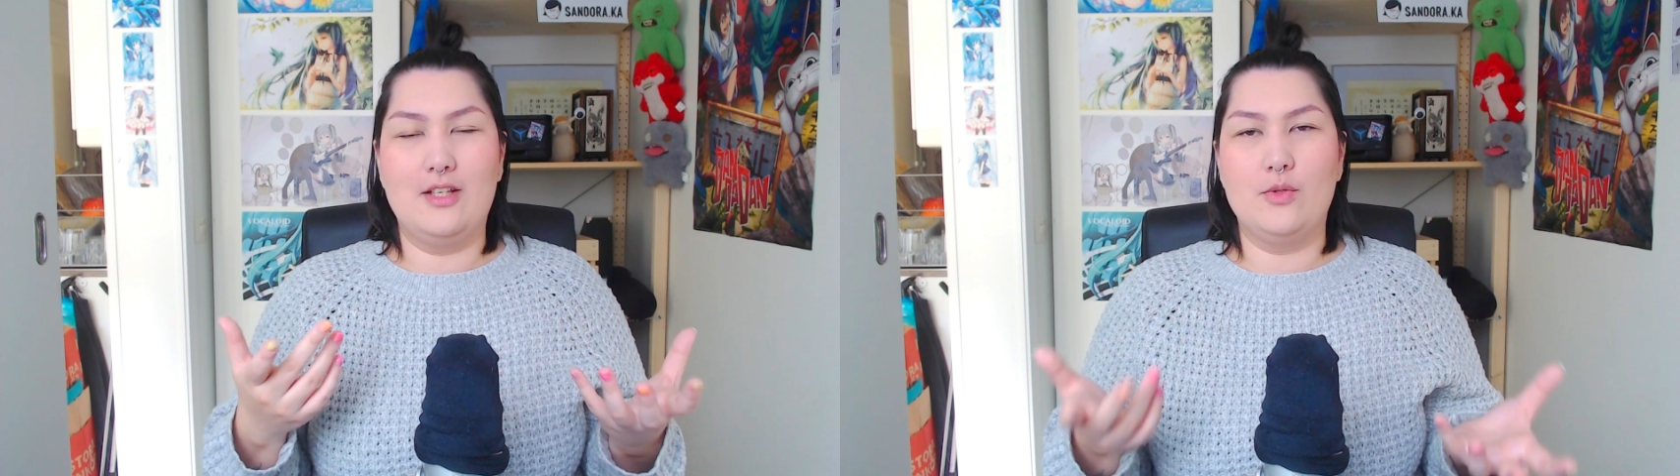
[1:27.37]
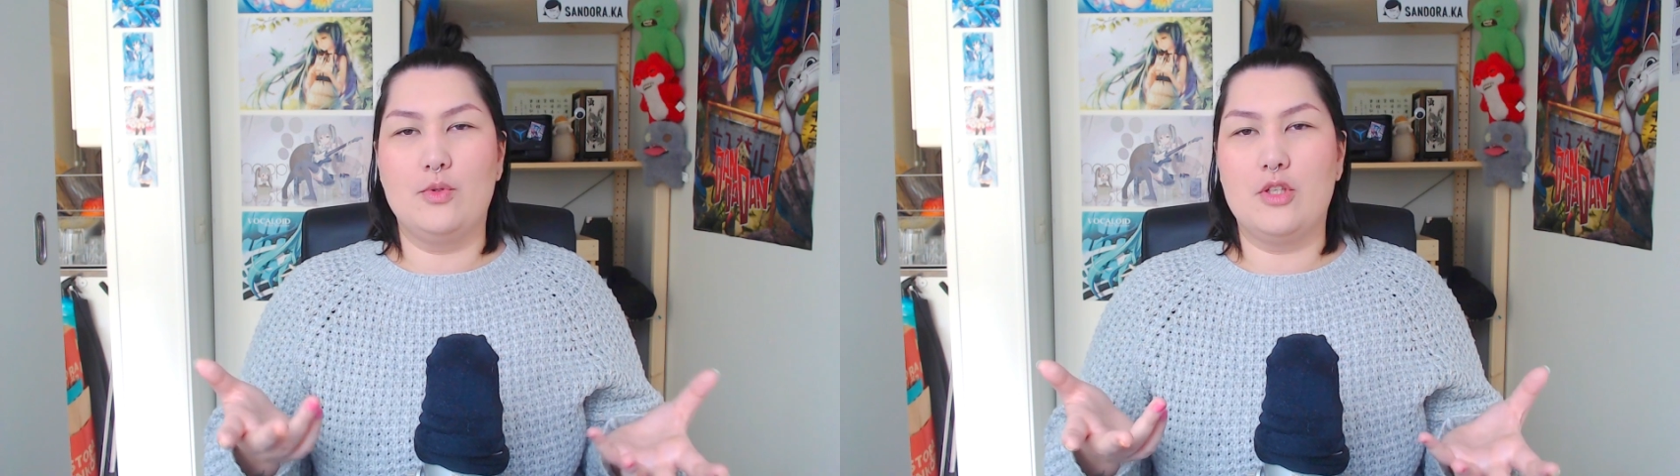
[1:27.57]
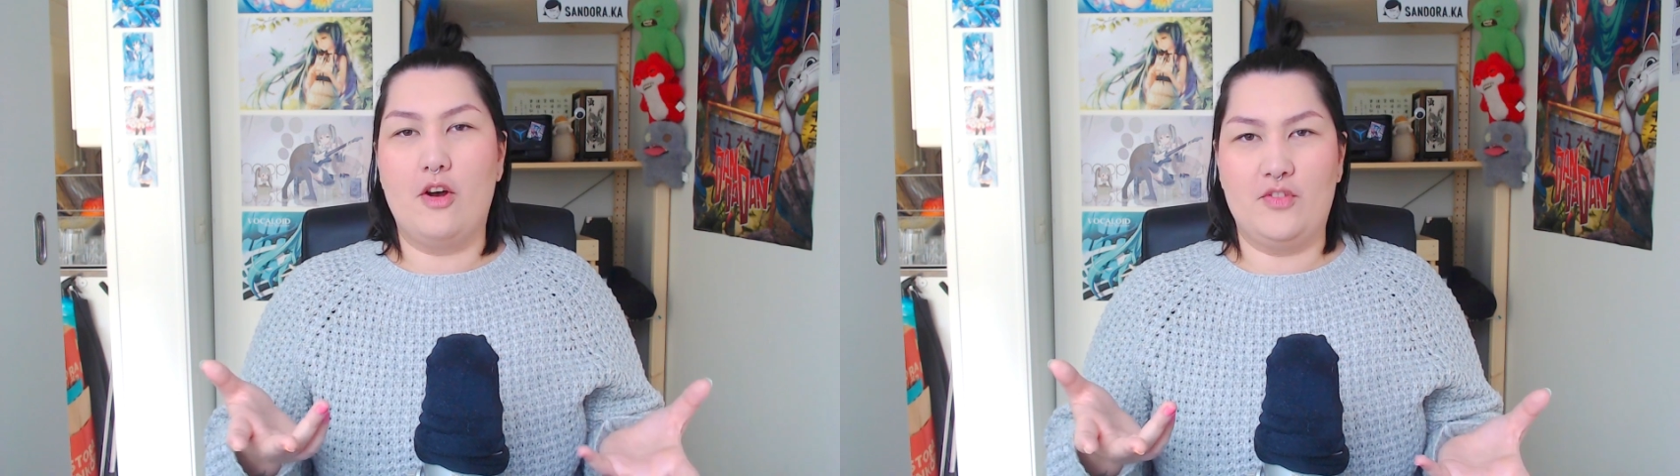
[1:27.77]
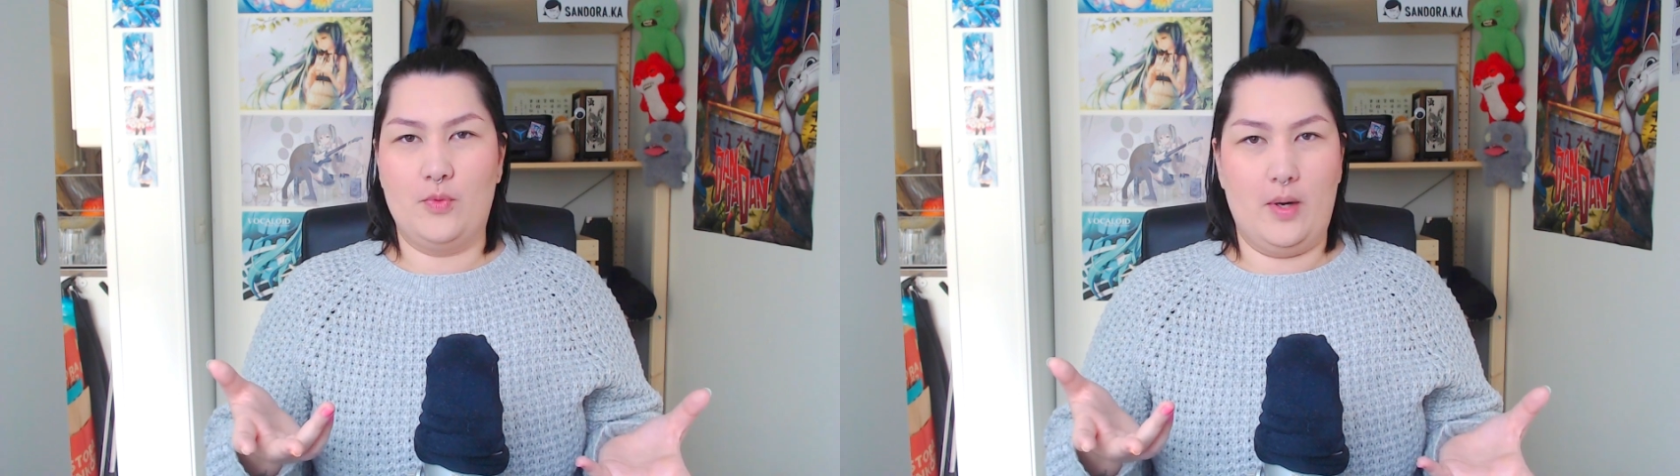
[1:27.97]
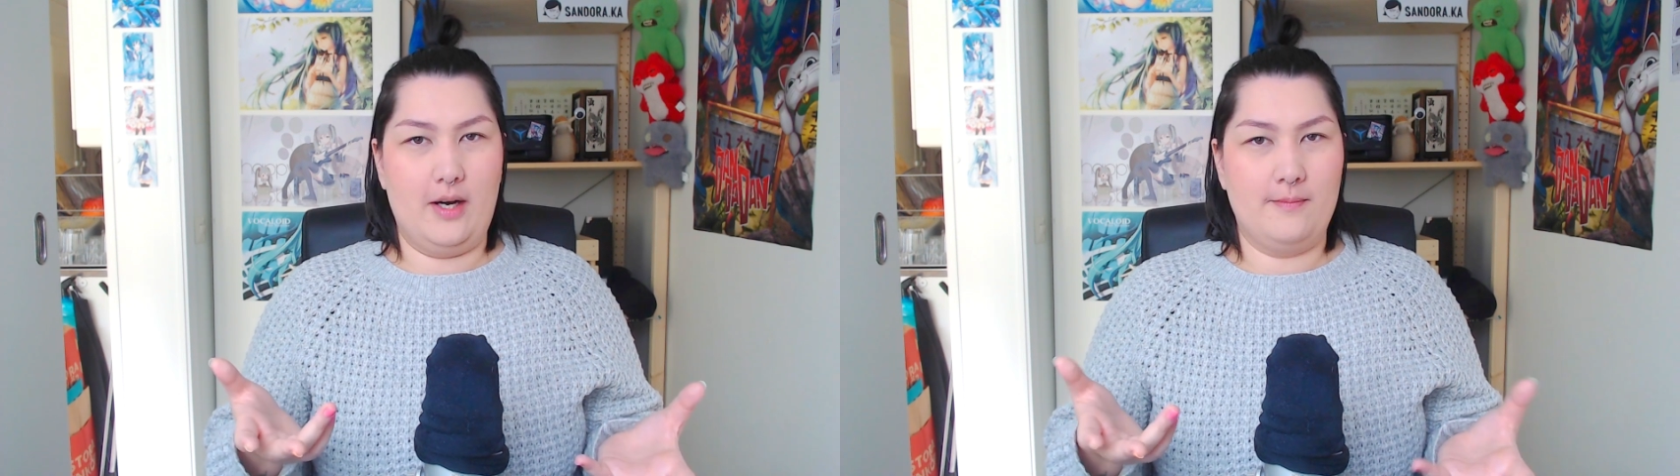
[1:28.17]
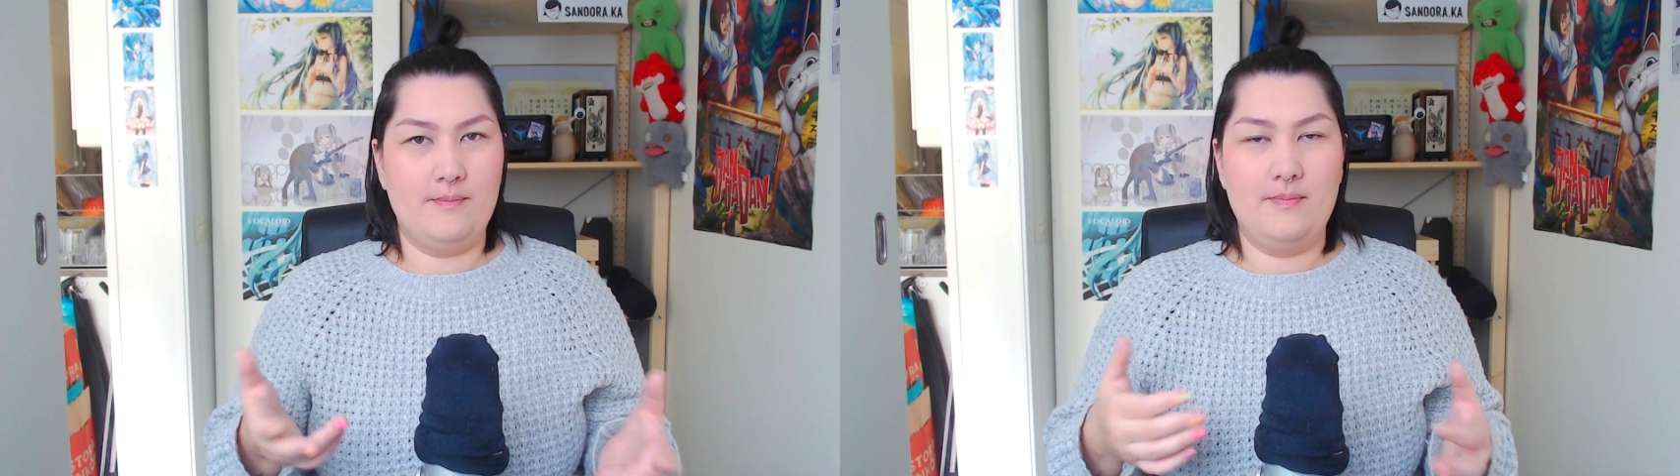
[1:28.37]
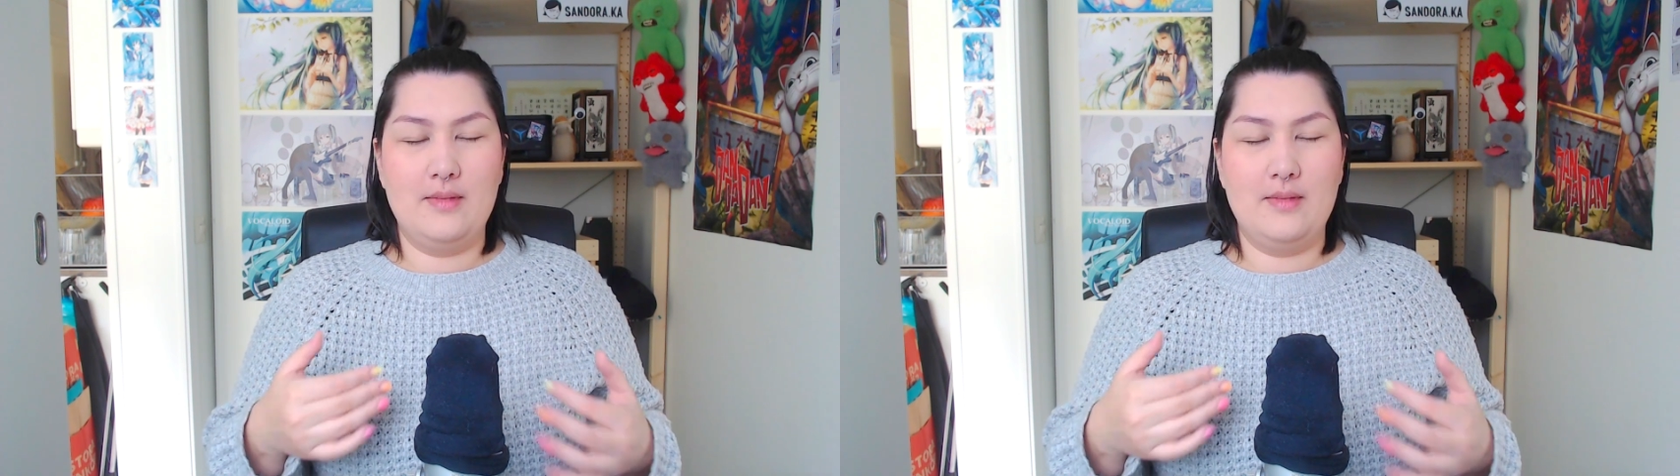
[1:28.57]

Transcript: a new software